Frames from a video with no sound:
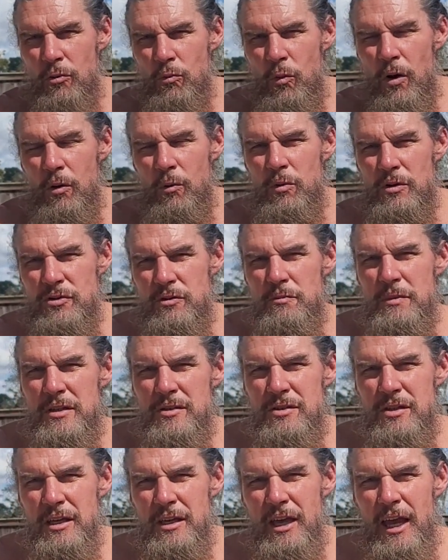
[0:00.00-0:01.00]
what was
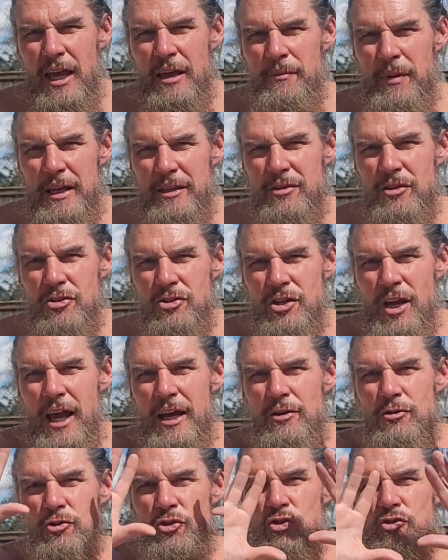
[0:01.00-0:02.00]
missing and made the
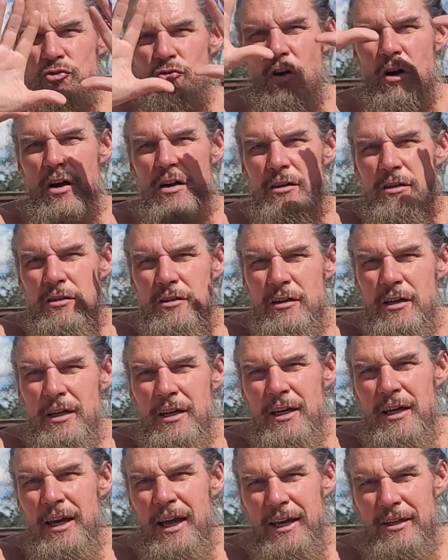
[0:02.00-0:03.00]
shadow stronger
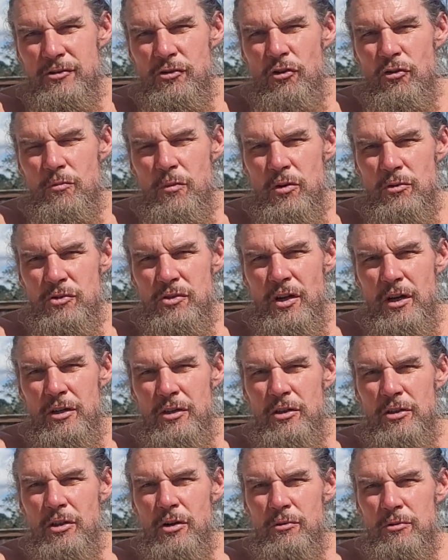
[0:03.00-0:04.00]
as almost a
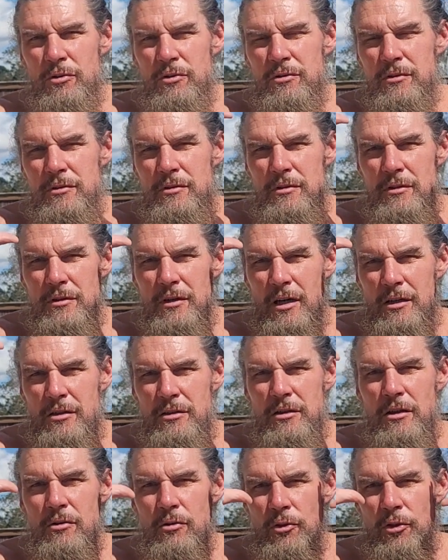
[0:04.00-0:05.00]

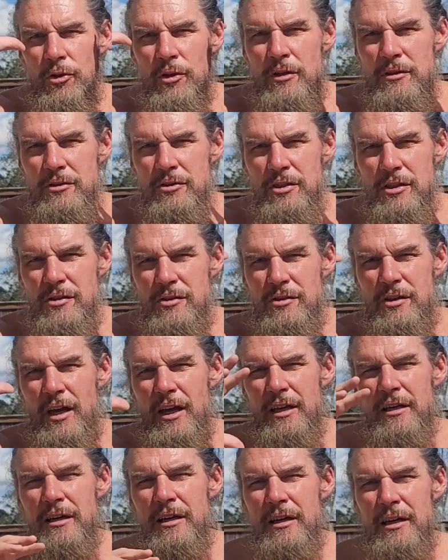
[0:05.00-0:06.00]
cloth, she
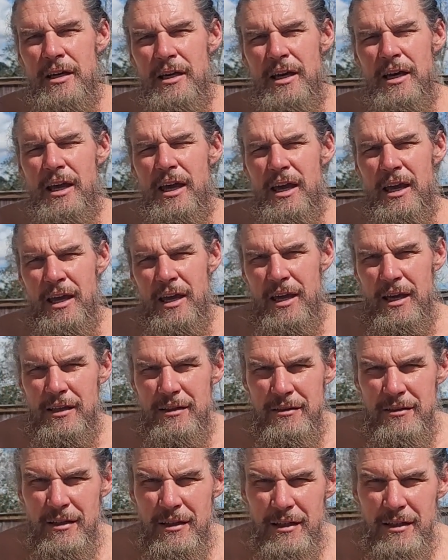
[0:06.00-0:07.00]
said. And